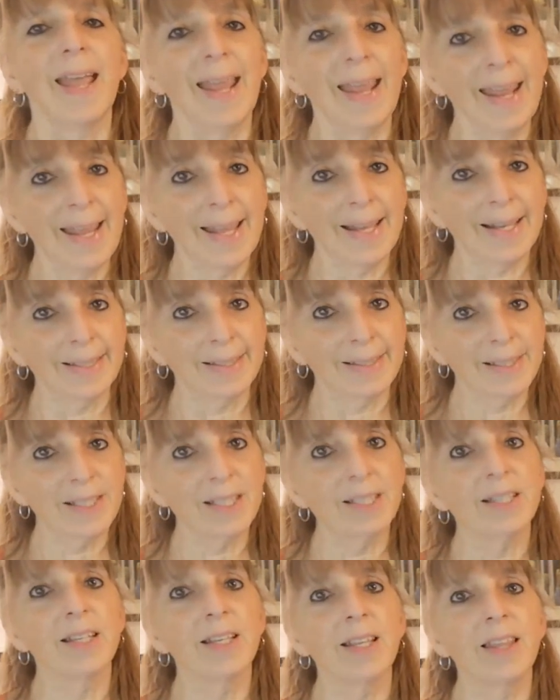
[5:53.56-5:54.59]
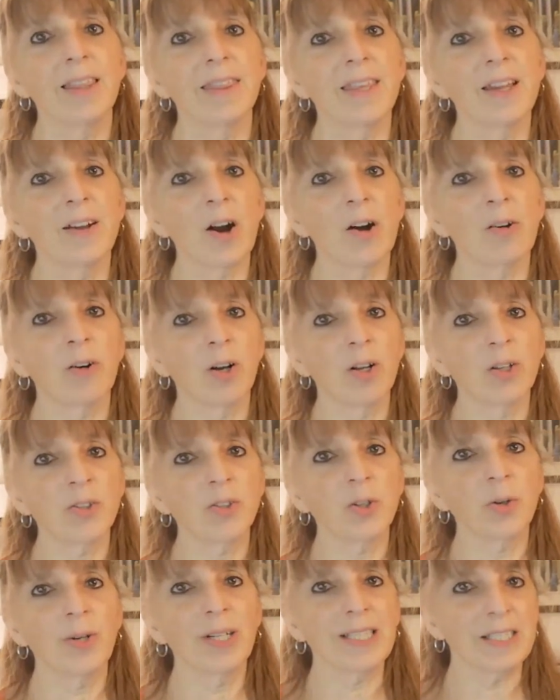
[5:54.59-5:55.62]
And there are
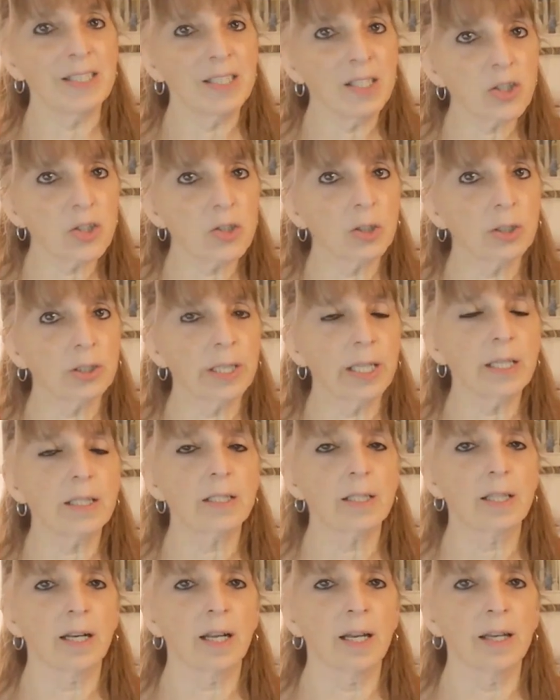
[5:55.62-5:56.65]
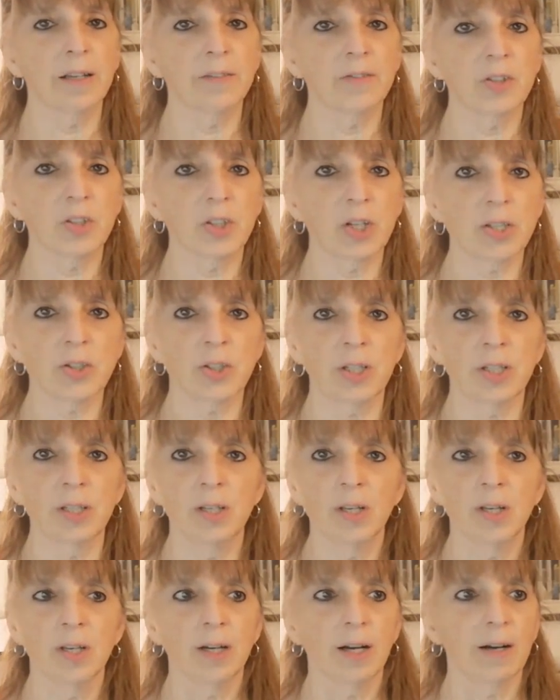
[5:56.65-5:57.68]
also additional links that I have suggested
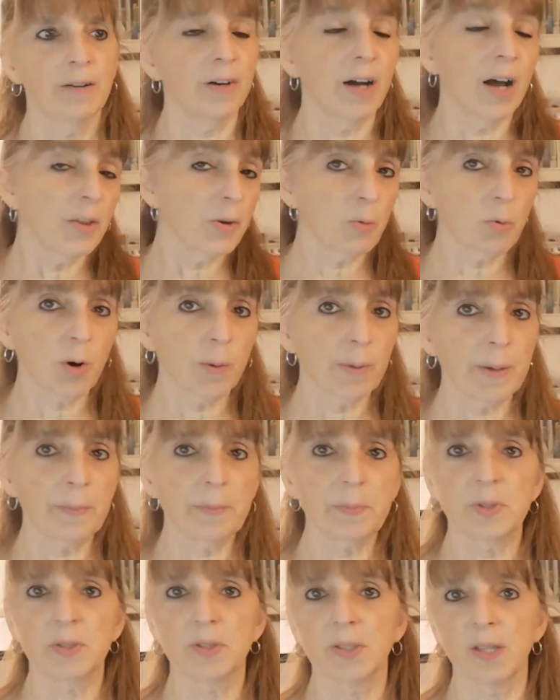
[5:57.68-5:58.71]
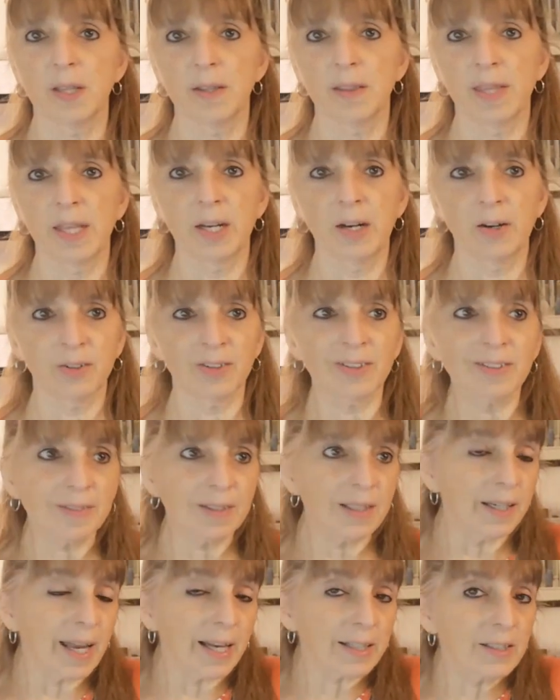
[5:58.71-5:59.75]
of other warm-ups that are
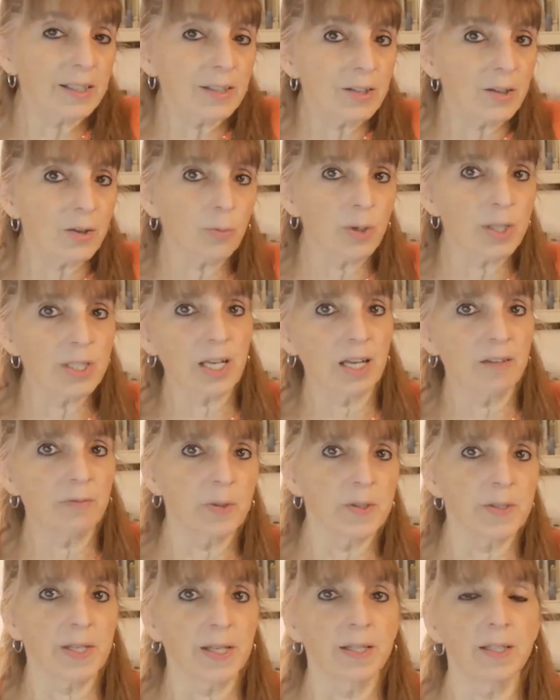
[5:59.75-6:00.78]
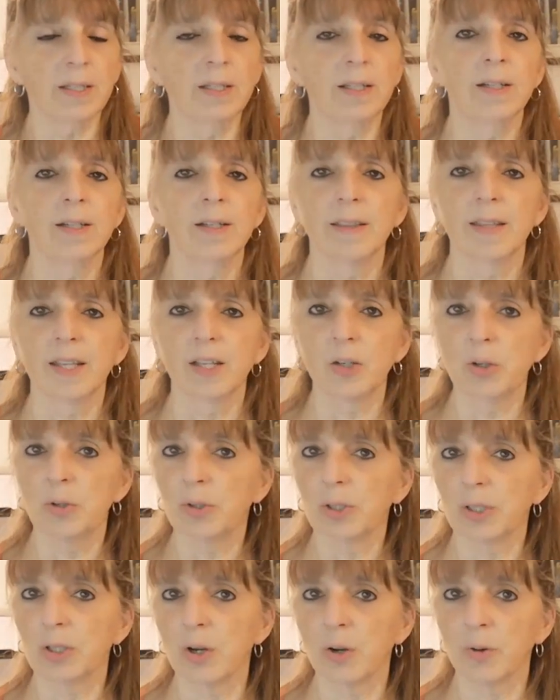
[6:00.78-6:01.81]
connected to the ones I presented that you
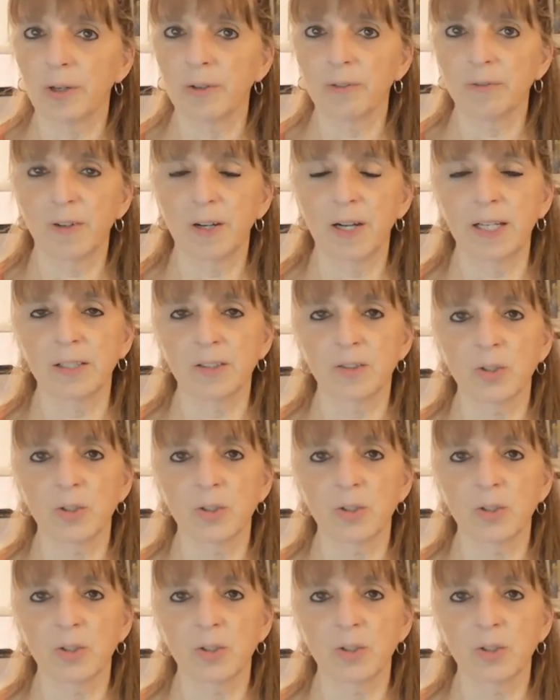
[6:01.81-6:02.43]
can go and find.